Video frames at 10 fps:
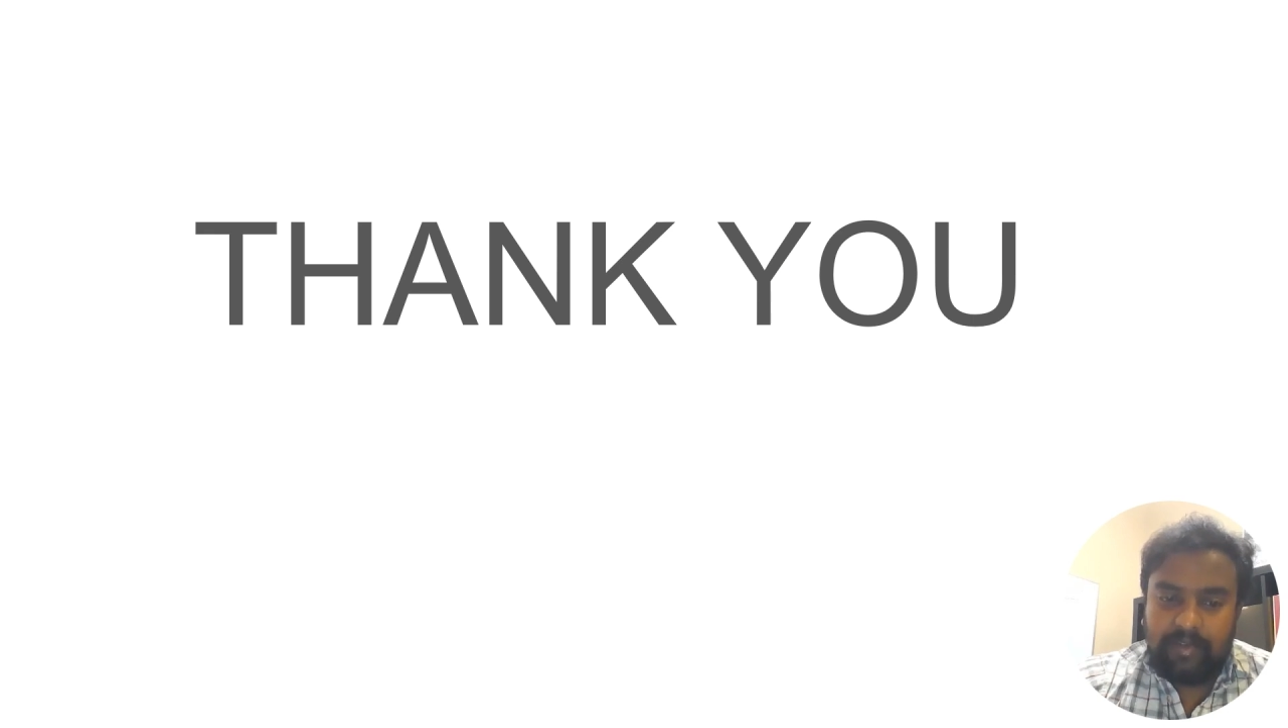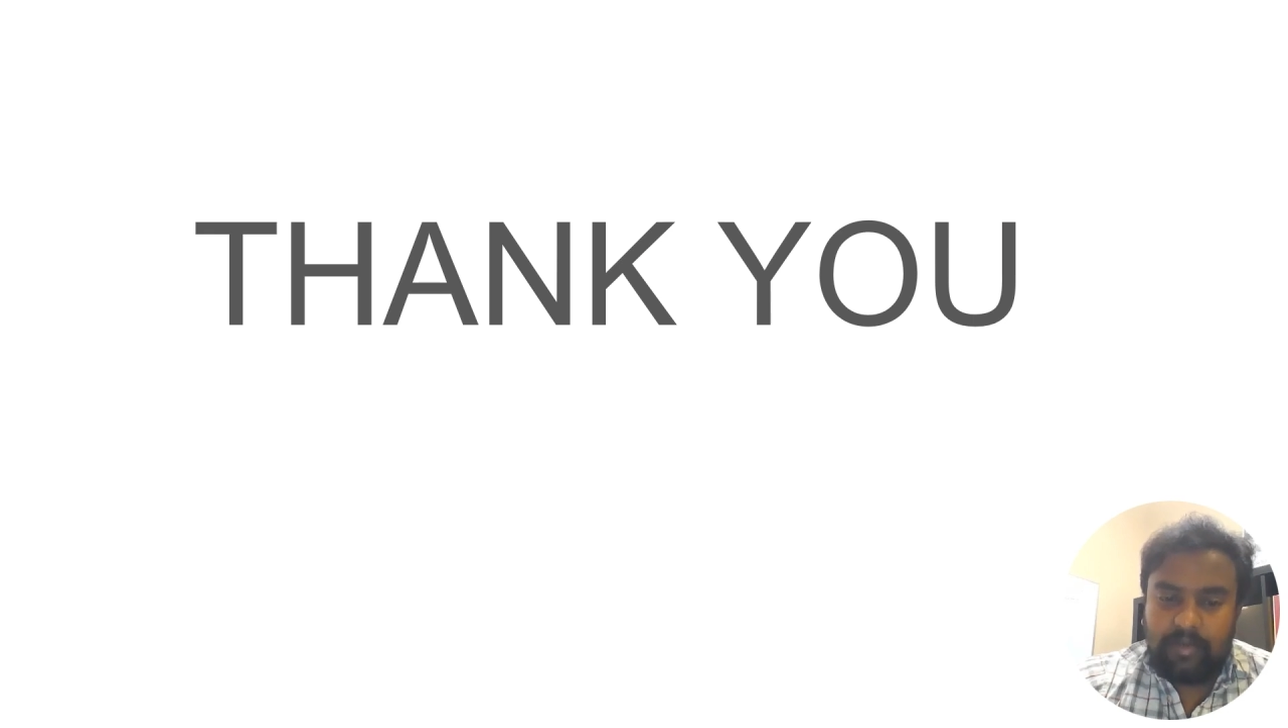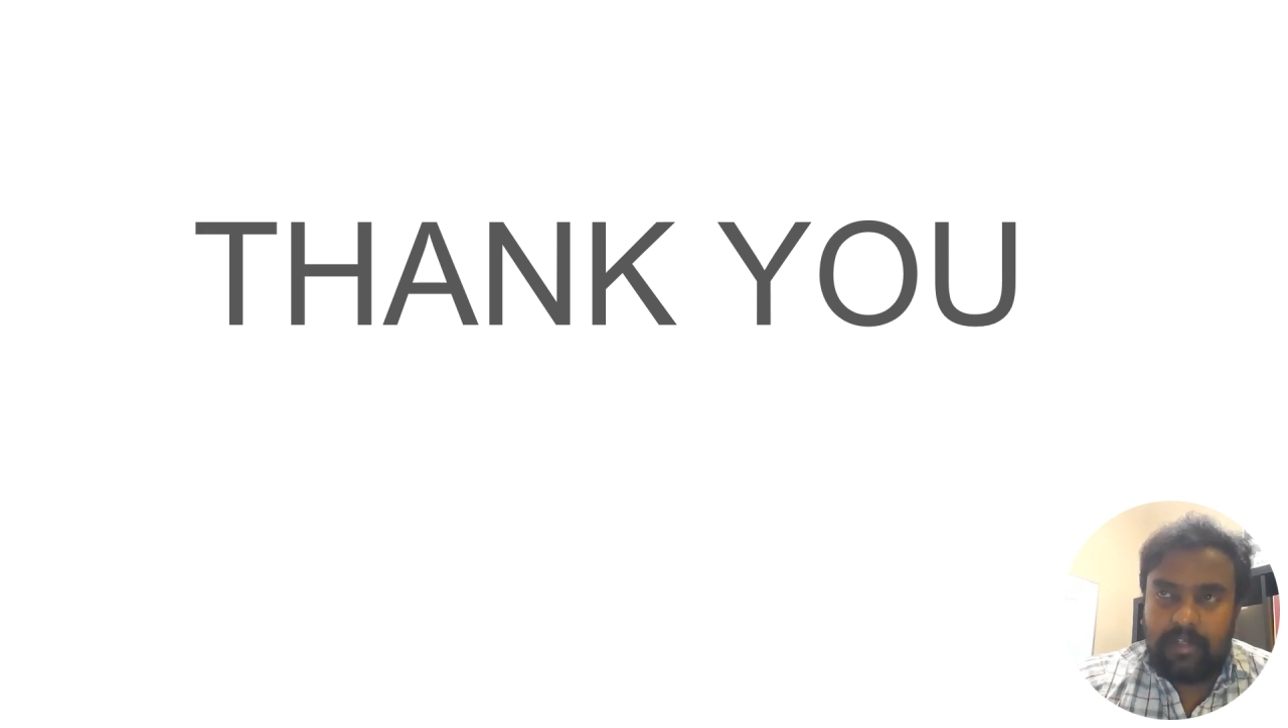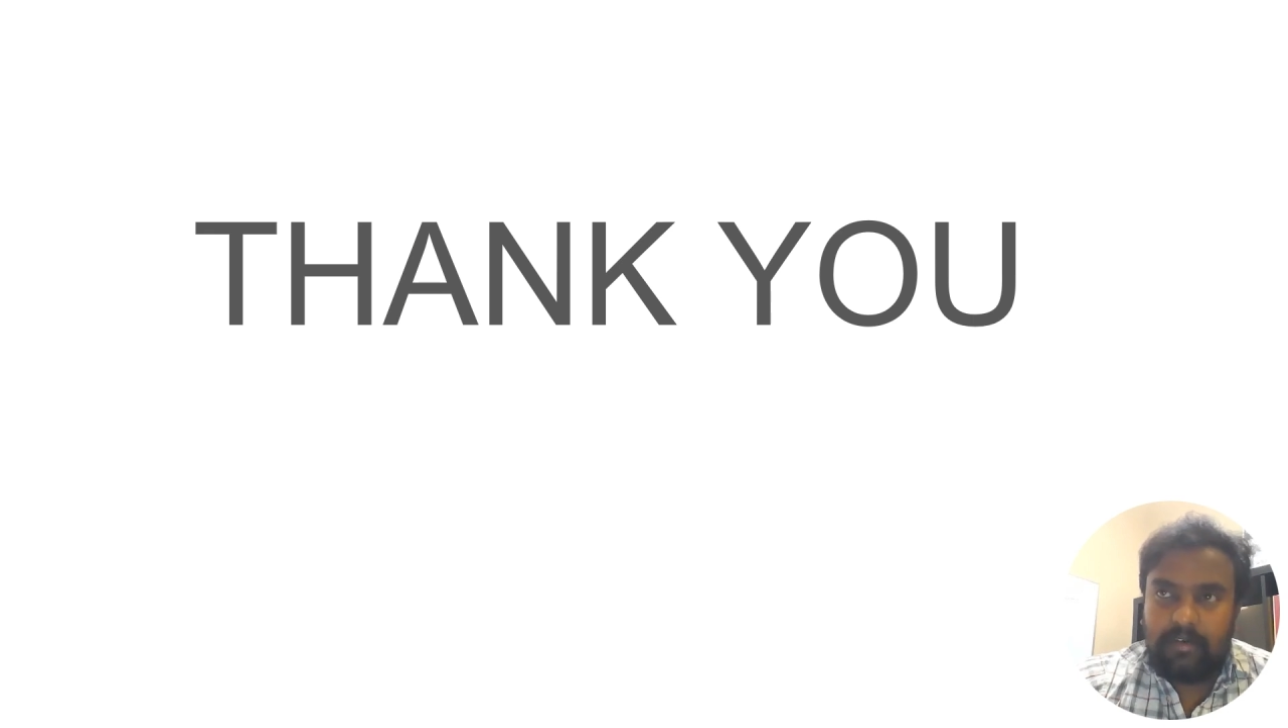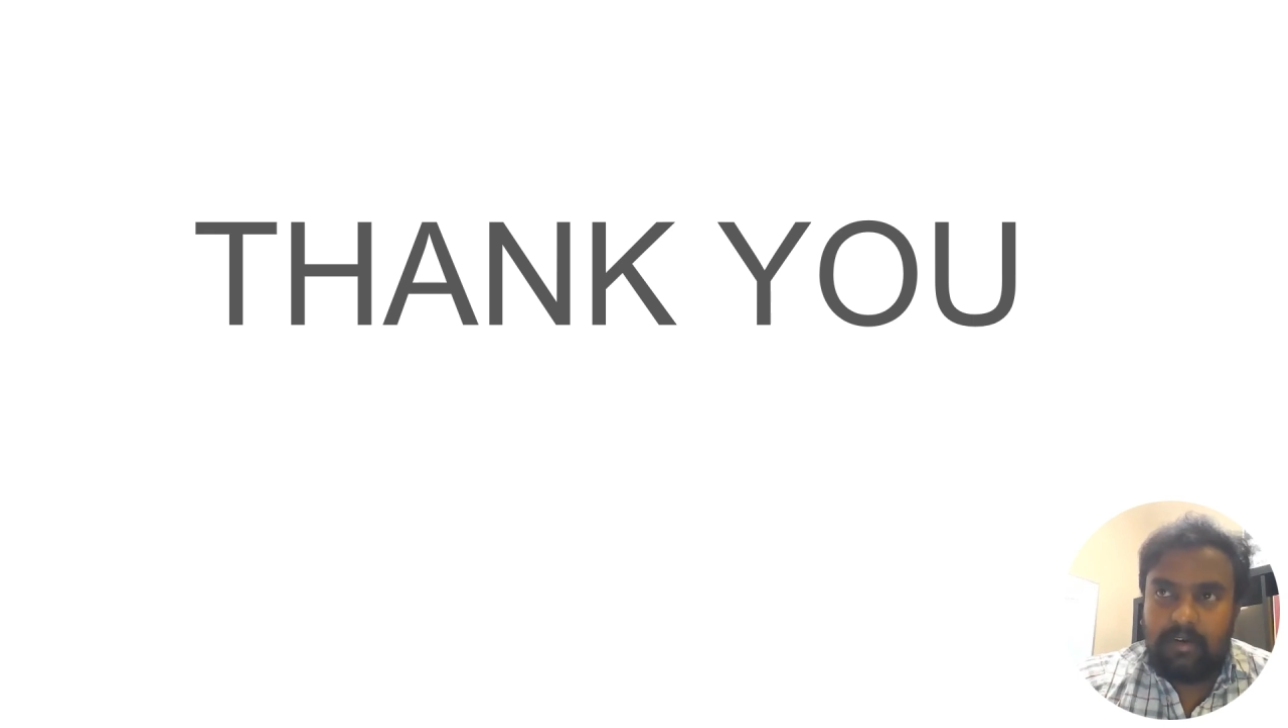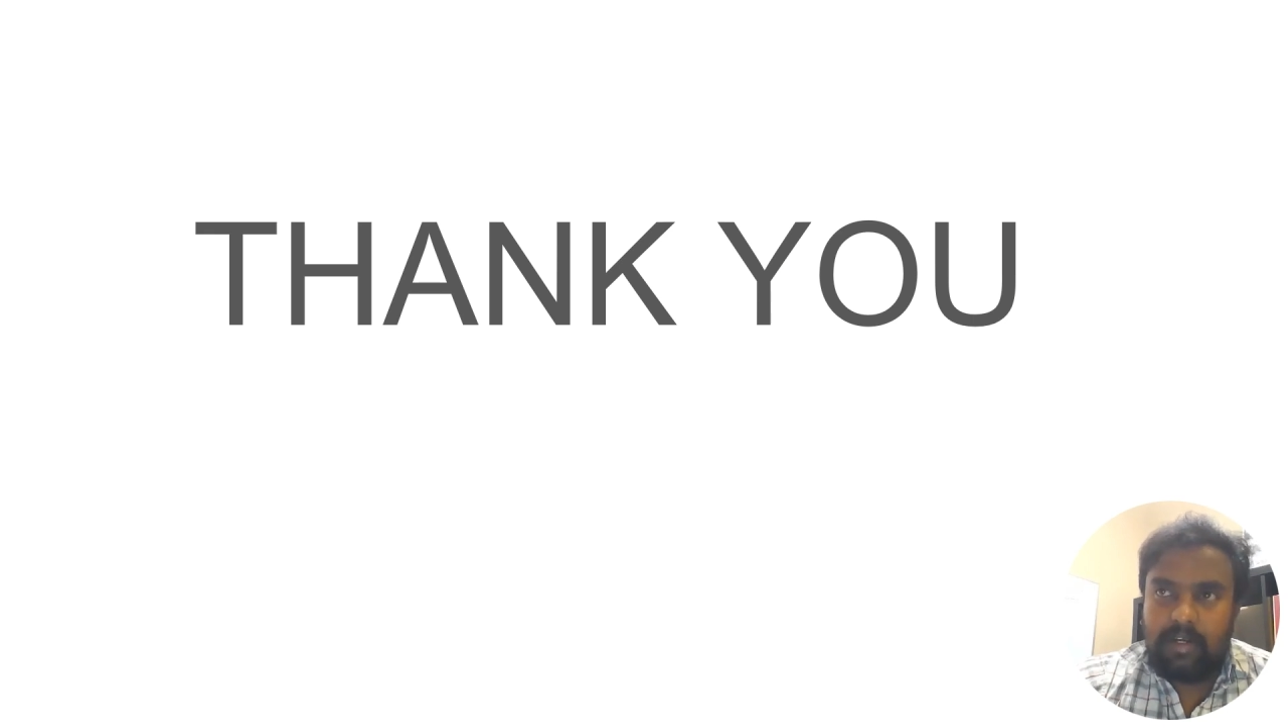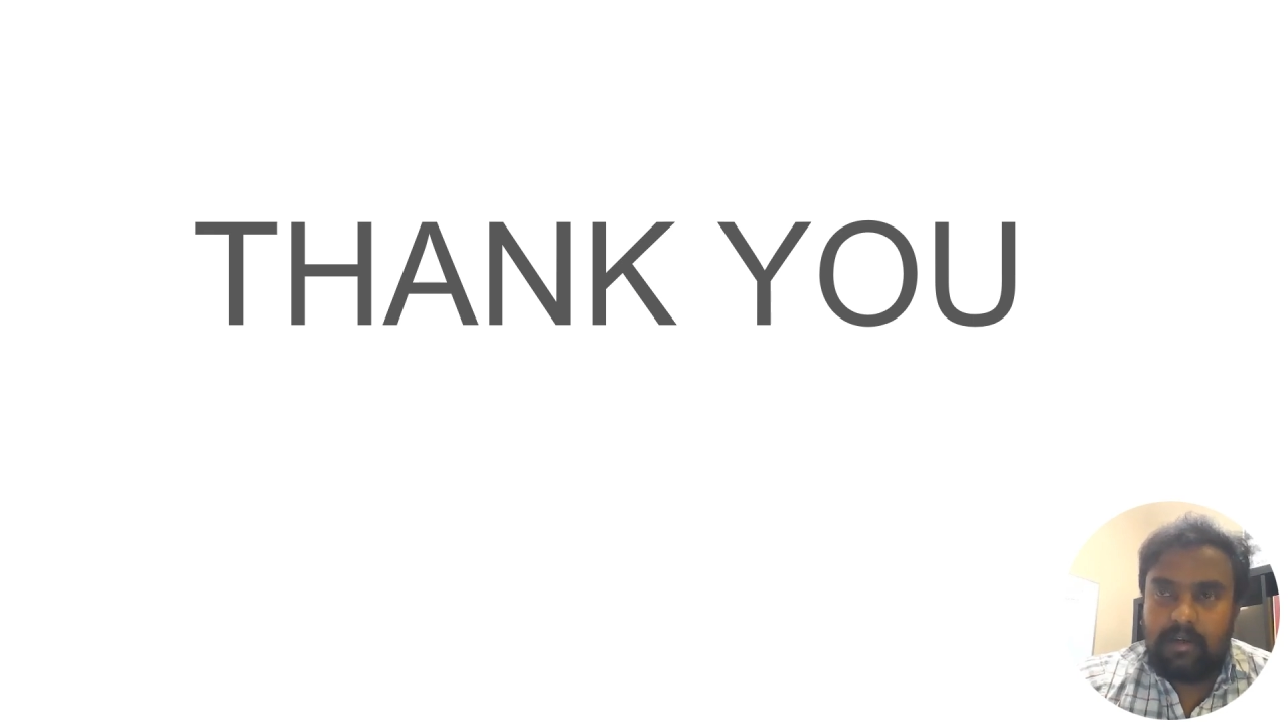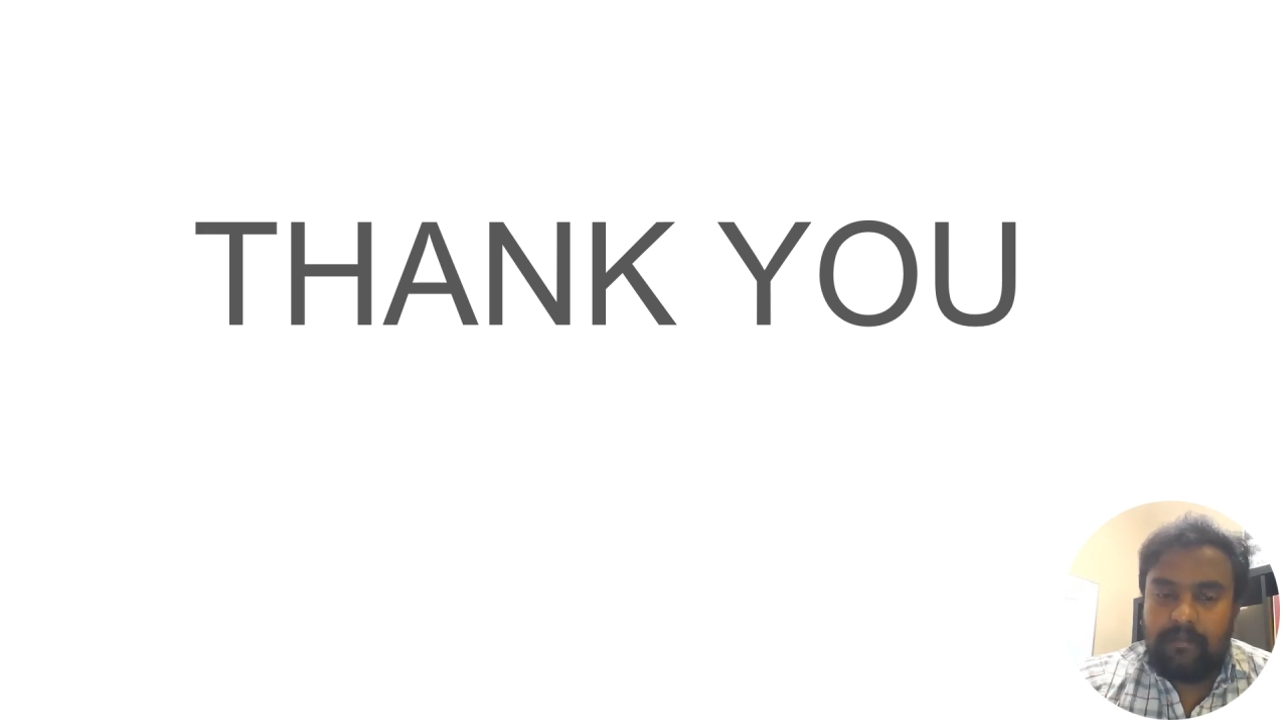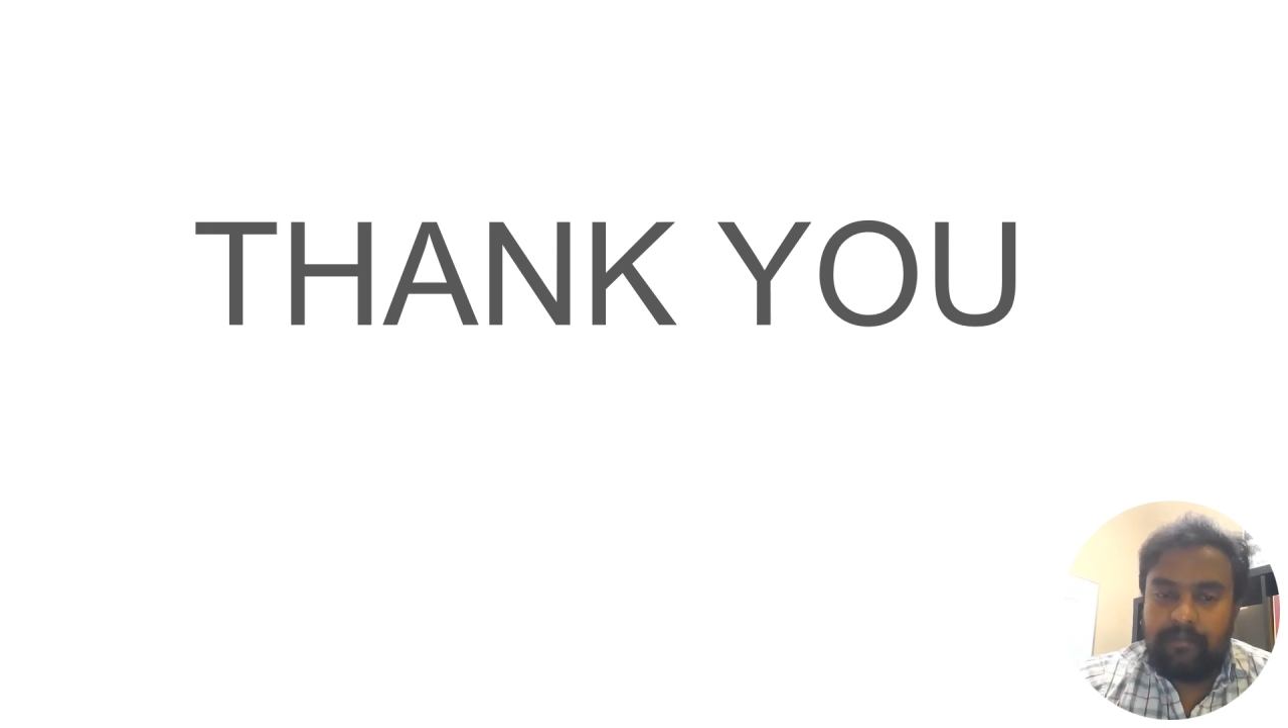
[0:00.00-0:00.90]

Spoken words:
You can go ahead